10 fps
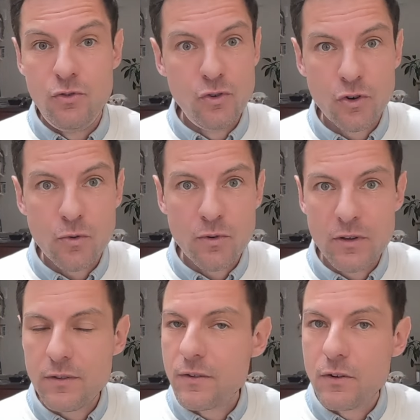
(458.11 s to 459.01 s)
your
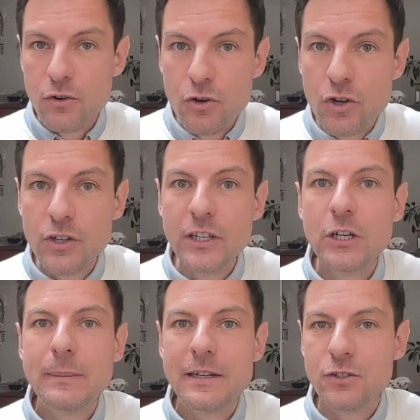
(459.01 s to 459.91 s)
worth,
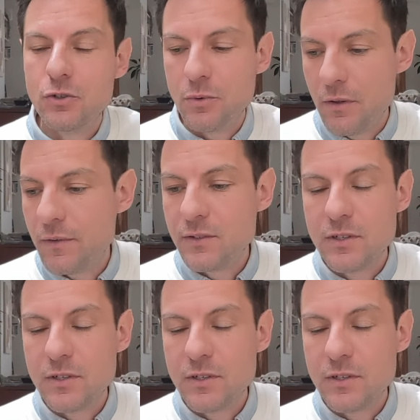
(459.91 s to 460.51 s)
learning about your worth.